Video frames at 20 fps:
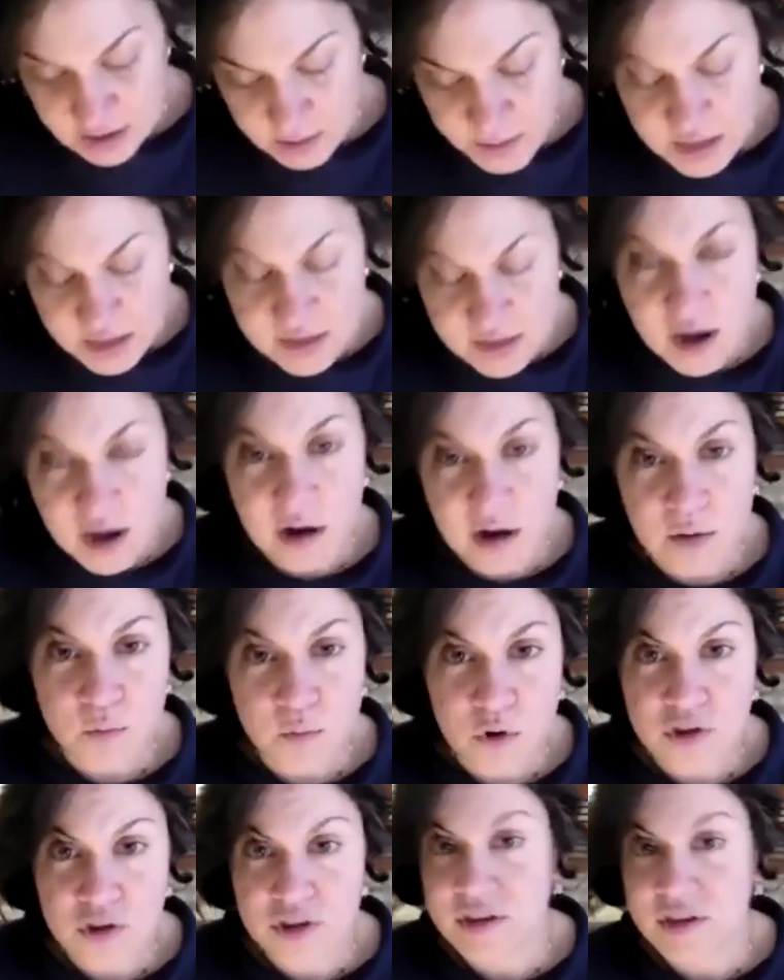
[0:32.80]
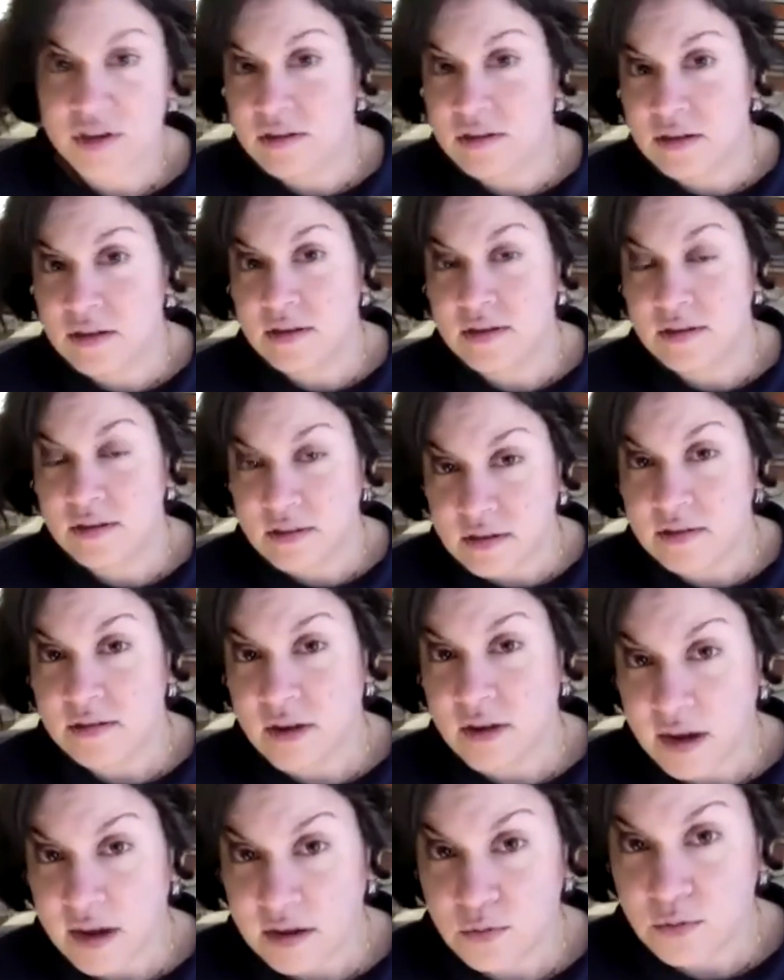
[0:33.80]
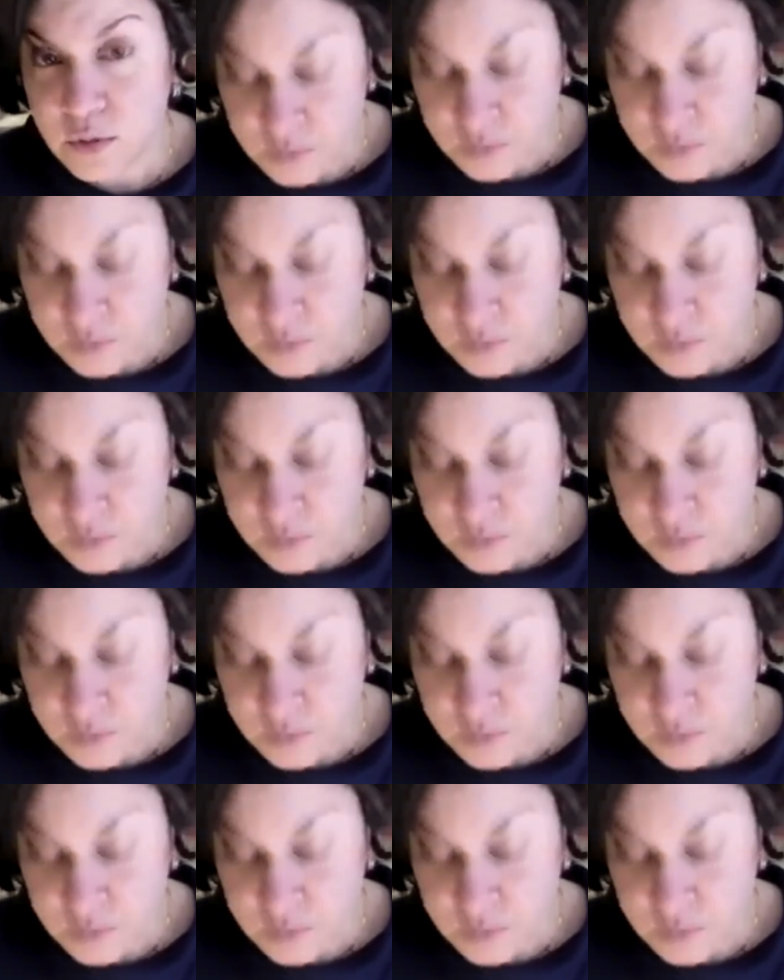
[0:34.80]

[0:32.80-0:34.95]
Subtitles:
about our world just didn't sit right with